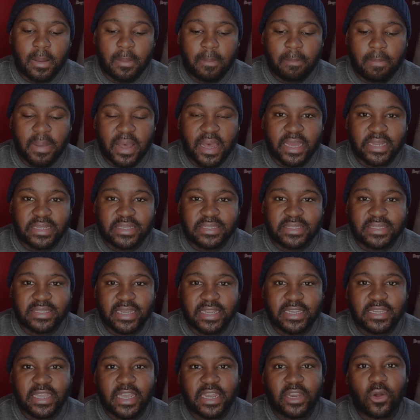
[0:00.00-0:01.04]
but
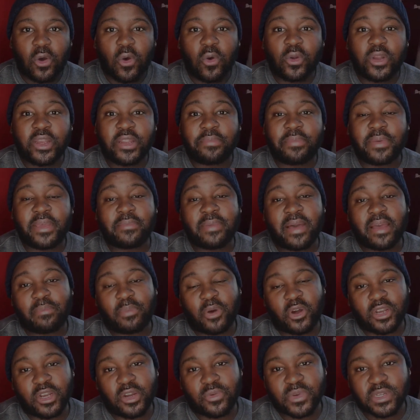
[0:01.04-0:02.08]
it can only be my
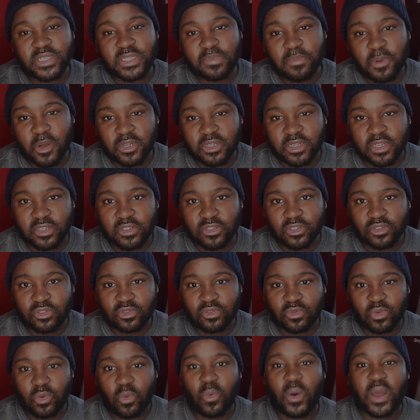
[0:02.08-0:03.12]
body responding
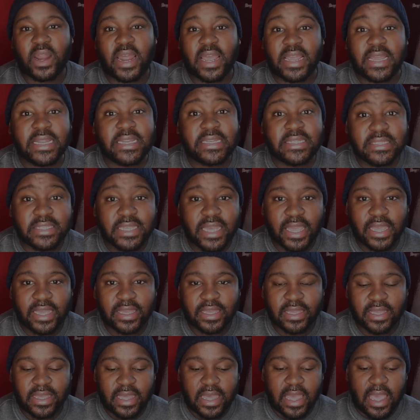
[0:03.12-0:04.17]
to what I
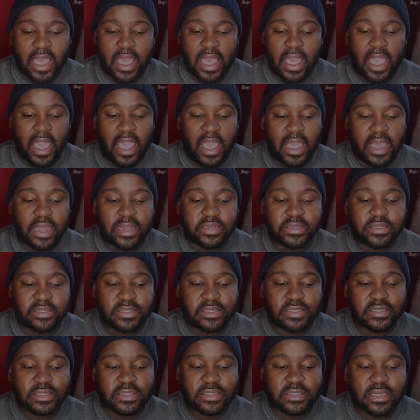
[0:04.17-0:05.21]
intake
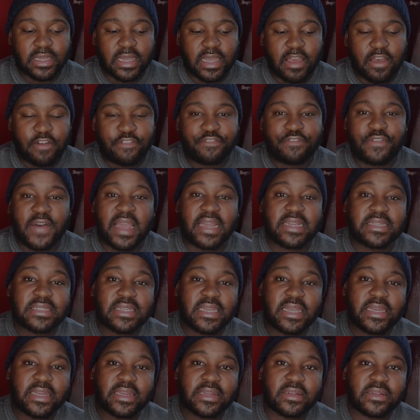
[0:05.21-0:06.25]
and
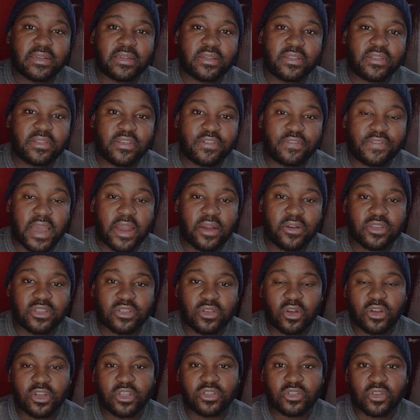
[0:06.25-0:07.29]
fighting the virus
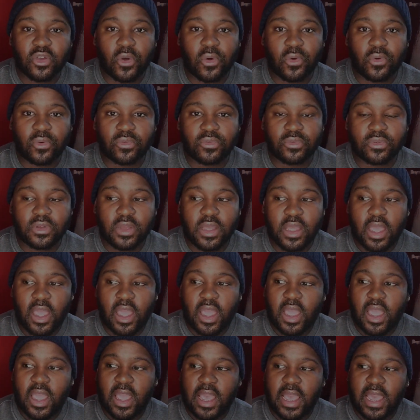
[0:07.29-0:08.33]
on its own.
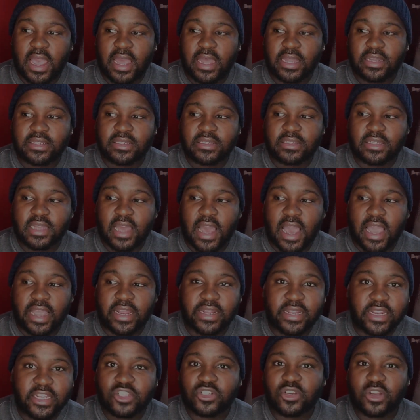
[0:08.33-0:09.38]
And I
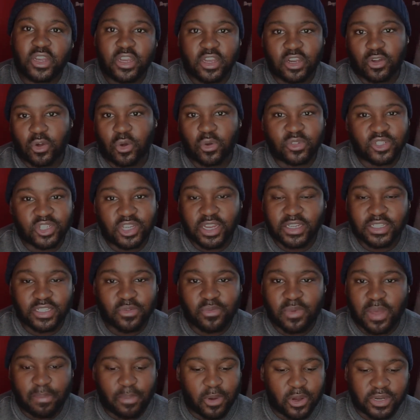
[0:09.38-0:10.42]
literally negotiated
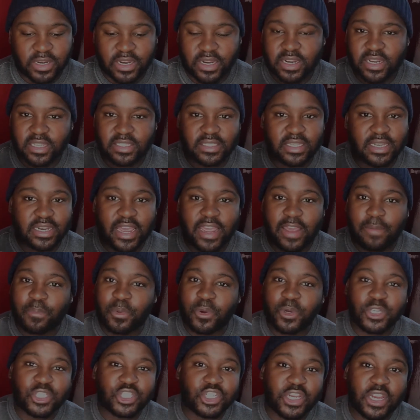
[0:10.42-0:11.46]
my body and I said, "I
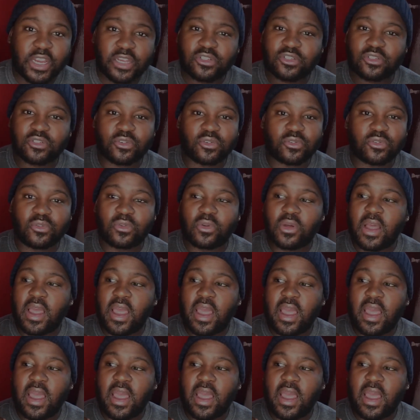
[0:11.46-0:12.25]
appreciate you.